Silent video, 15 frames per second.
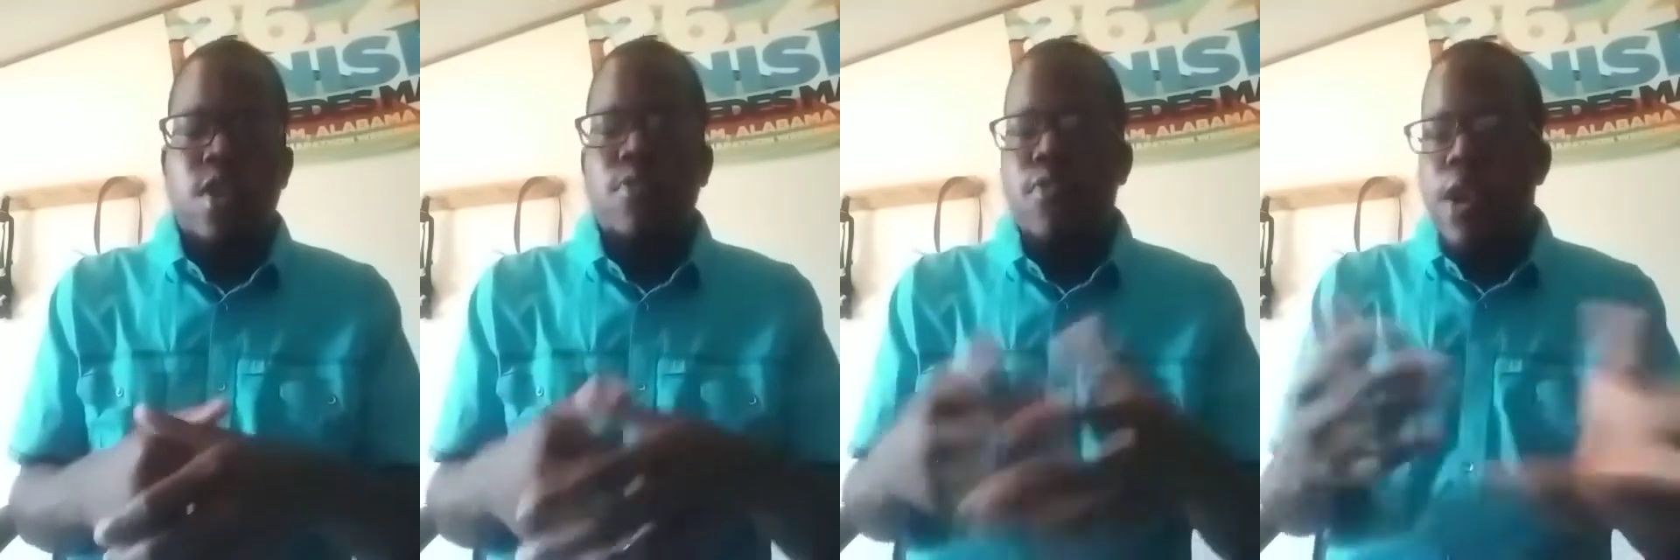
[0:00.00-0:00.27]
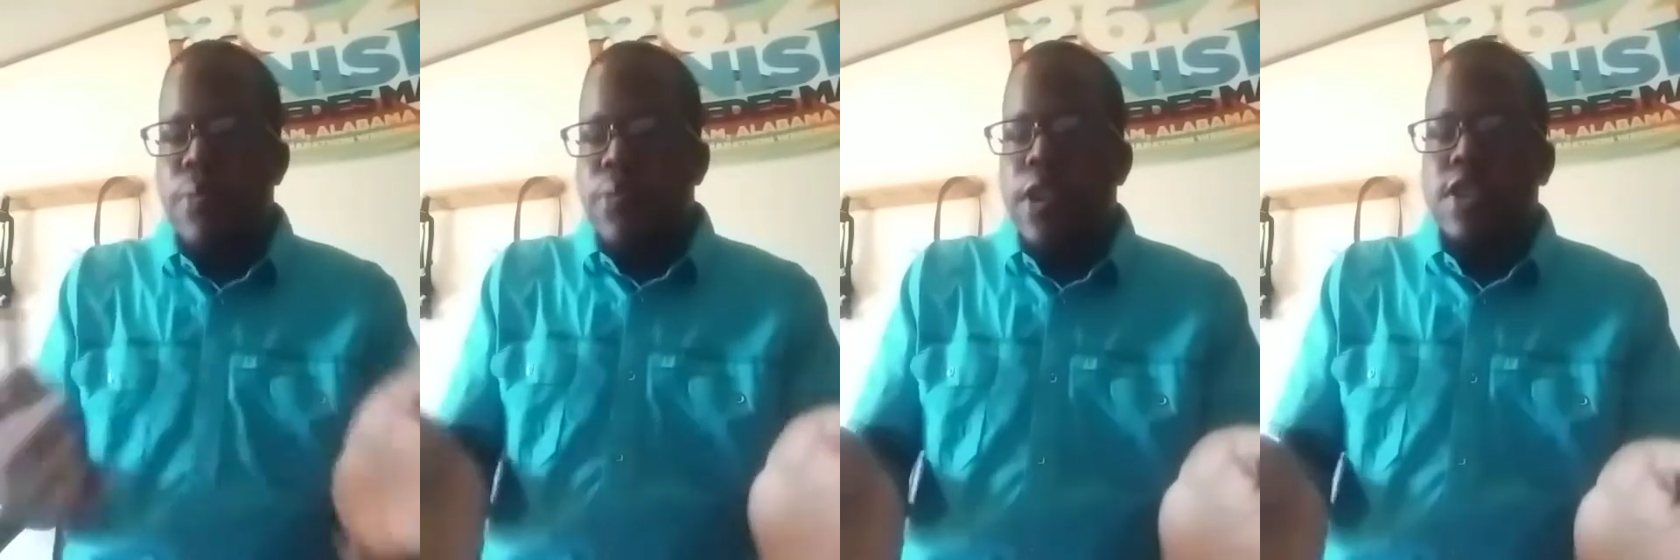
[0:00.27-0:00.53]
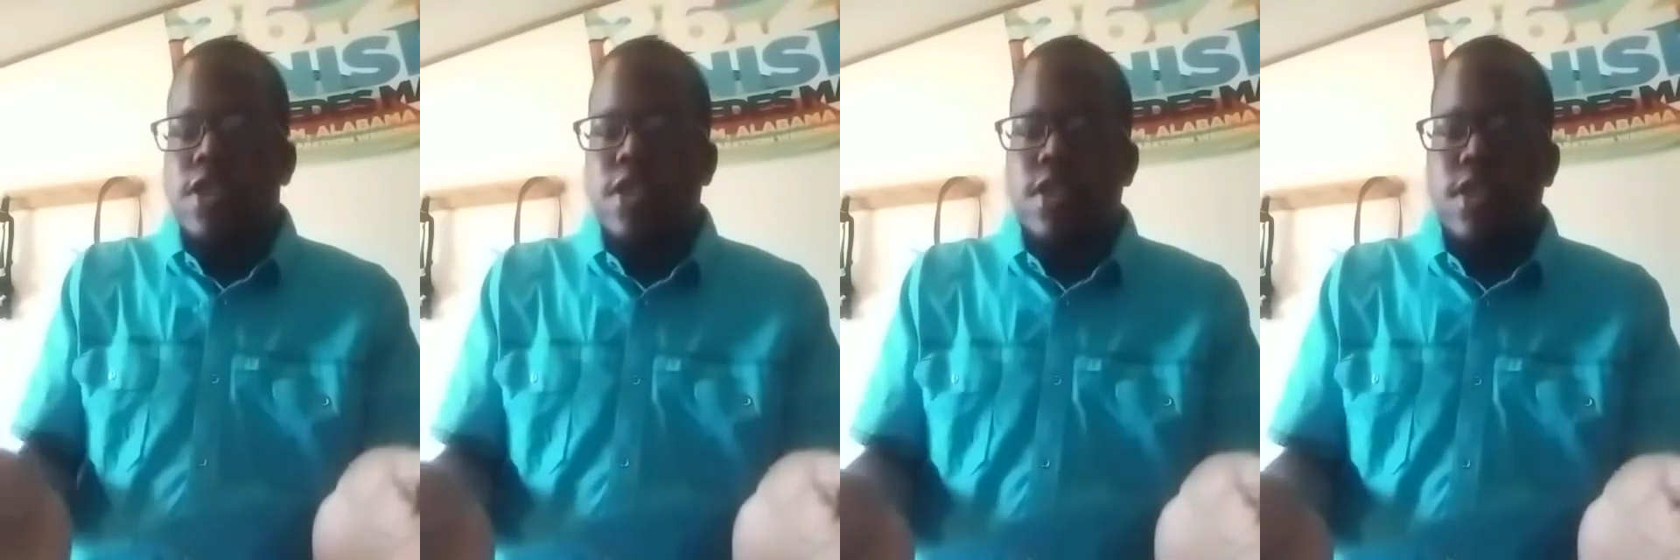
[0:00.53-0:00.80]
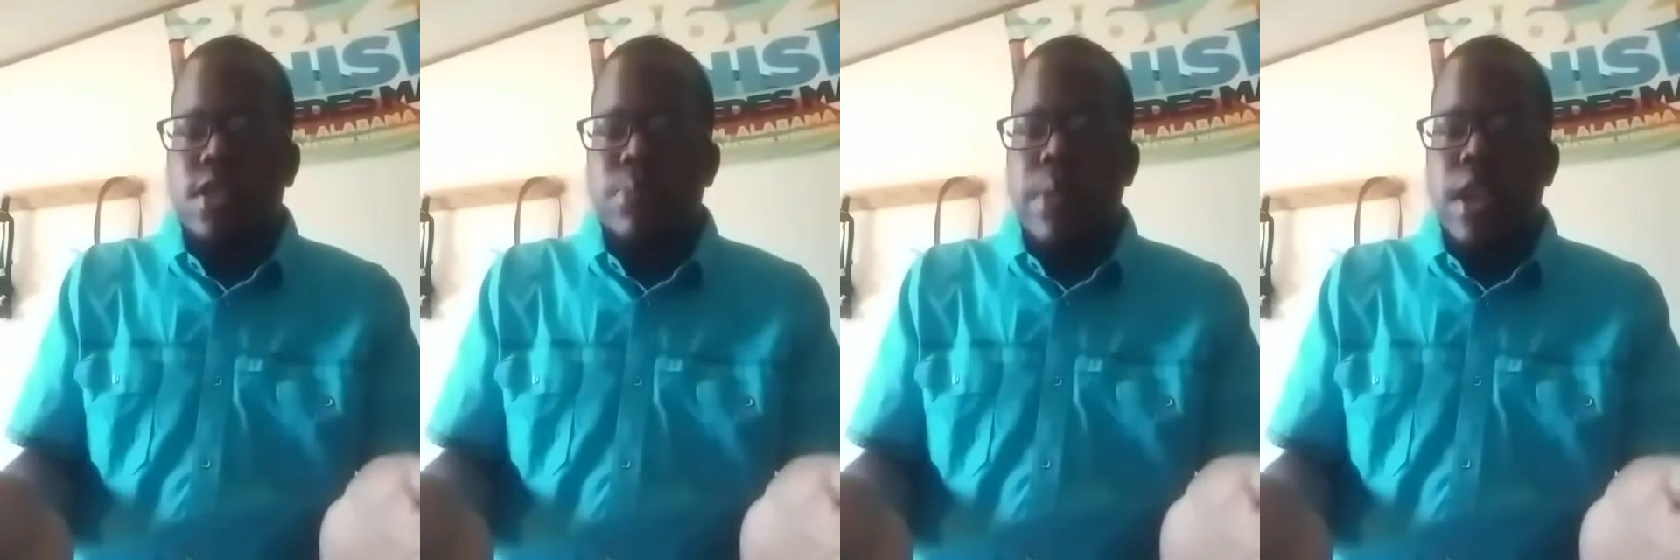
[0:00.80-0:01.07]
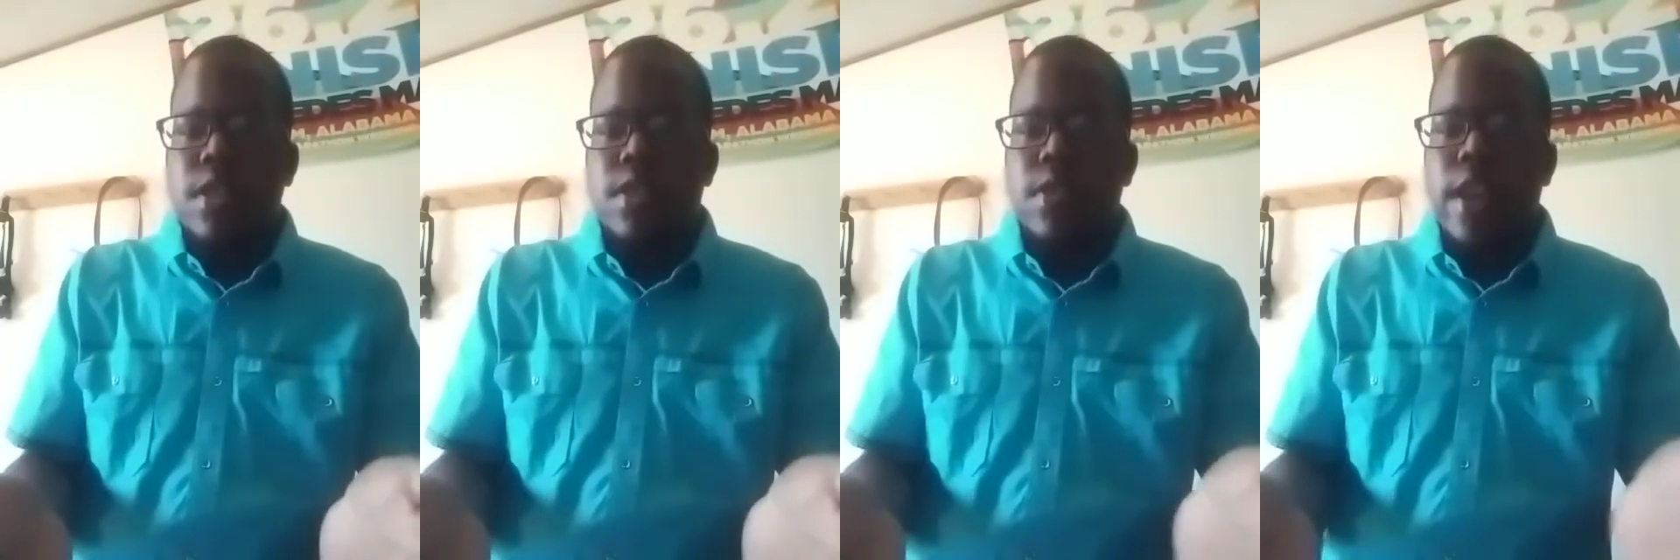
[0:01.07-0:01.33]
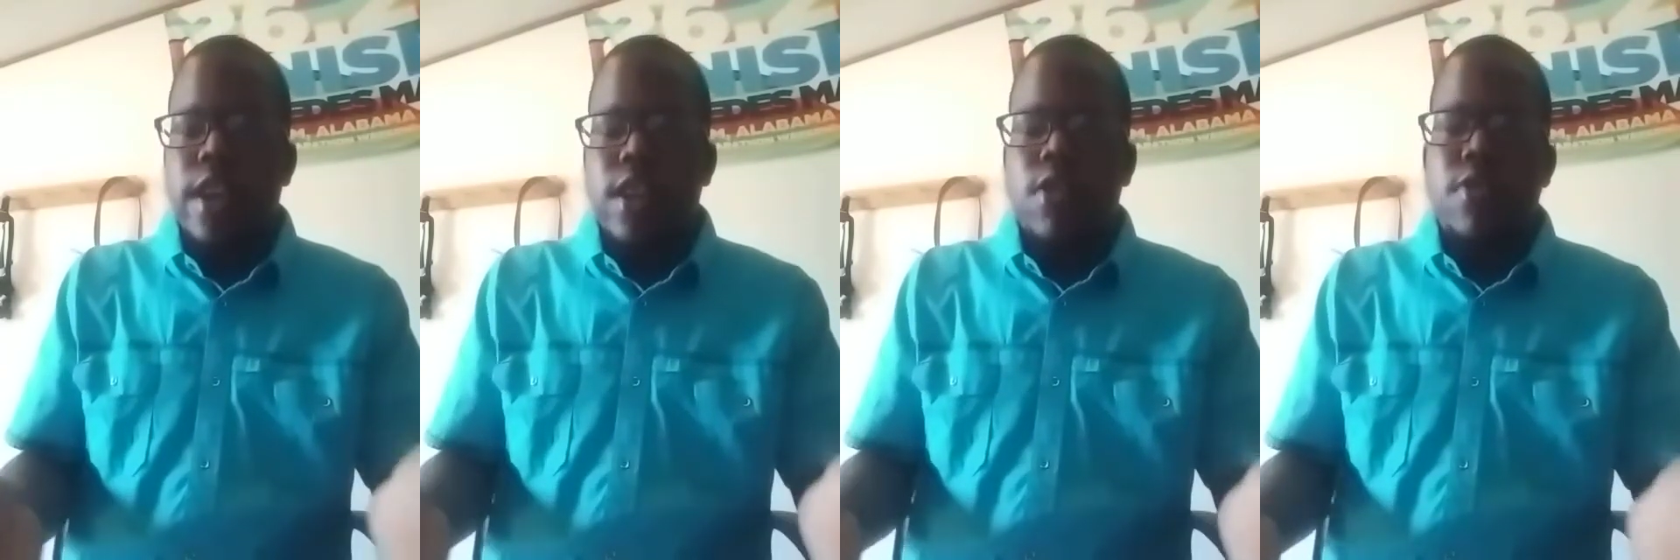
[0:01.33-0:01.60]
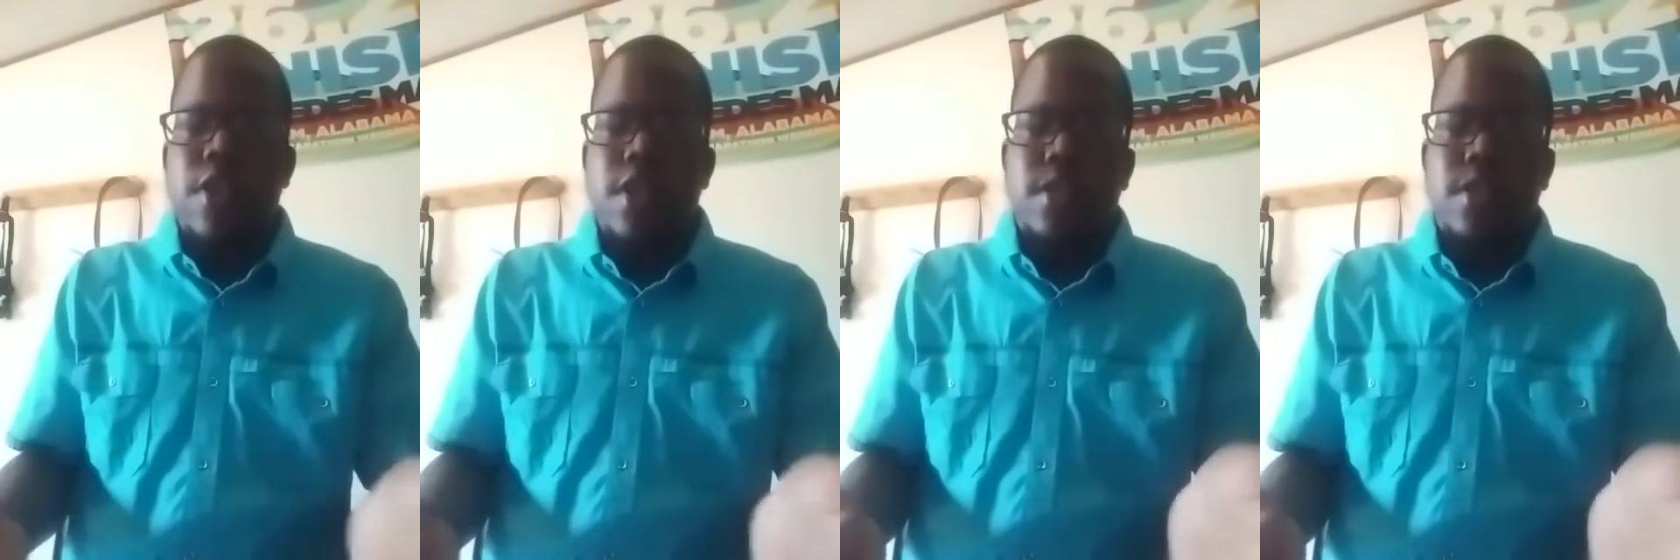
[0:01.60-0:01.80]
reparations just to make it seem like okay,